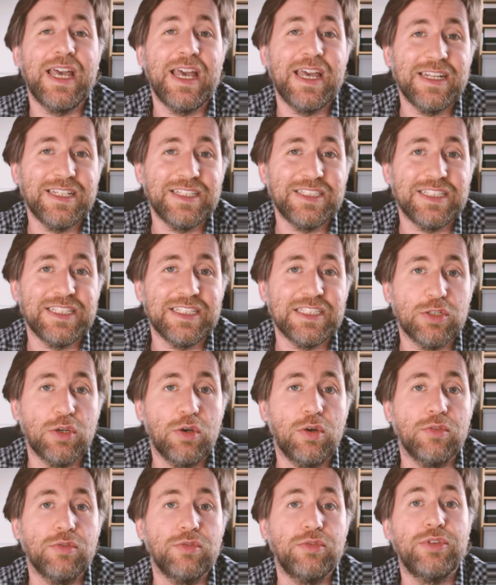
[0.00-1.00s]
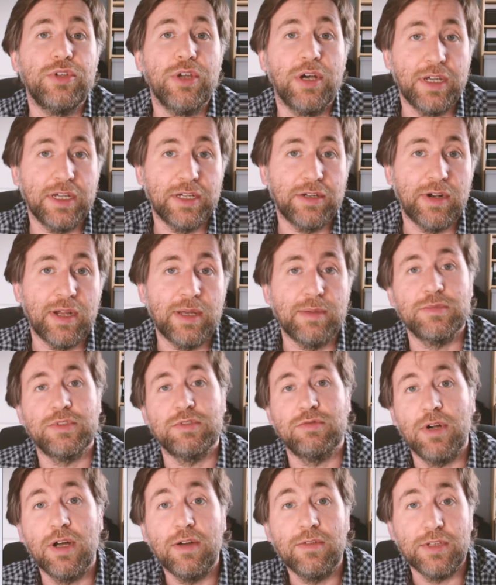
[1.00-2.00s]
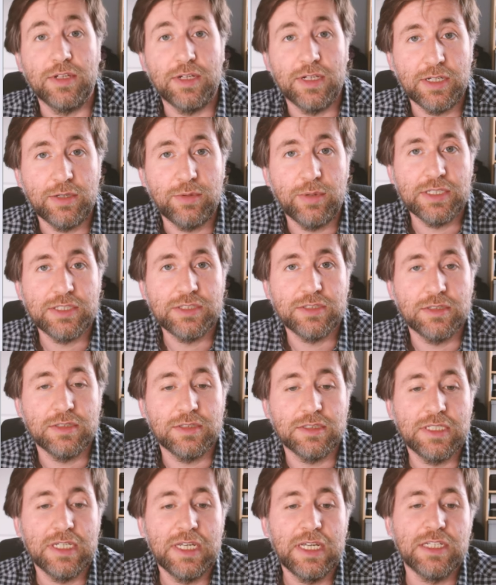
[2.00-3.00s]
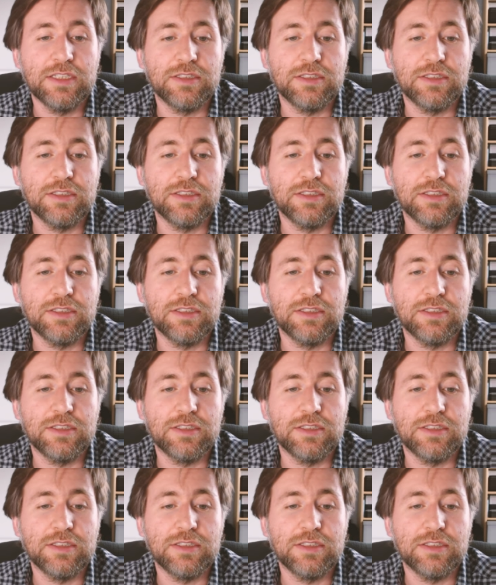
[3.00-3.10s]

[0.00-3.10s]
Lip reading: energies on diagrams rather than in questions.